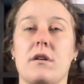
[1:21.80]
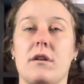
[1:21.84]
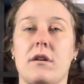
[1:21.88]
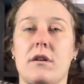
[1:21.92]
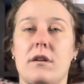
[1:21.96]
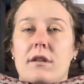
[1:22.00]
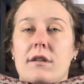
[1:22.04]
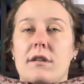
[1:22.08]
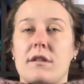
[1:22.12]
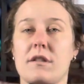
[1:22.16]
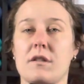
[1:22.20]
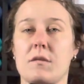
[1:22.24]

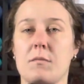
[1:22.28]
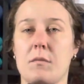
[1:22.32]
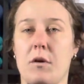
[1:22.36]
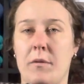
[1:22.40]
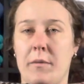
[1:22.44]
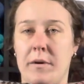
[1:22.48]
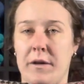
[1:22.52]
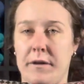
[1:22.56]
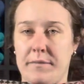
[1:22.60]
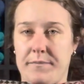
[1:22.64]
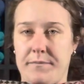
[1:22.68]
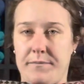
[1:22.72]
at this
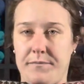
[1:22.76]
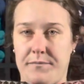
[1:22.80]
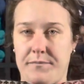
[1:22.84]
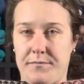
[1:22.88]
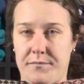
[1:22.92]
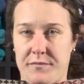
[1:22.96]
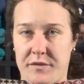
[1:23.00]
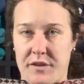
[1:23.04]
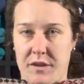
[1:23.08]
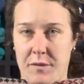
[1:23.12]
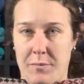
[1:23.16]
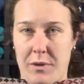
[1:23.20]
moment,
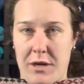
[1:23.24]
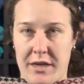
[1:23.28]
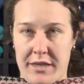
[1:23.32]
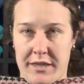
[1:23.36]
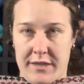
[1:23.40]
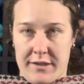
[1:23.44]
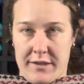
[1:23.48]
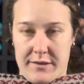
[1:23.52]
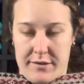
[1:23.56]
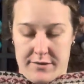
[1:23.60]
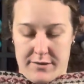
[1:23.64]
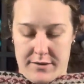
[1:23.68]
the
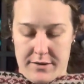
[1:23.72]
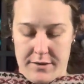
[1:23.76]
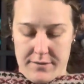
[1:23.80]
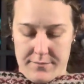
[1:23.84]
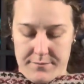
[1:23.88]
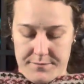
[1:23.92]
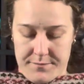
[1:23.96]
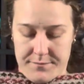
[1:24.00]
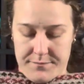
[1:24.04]
body is done.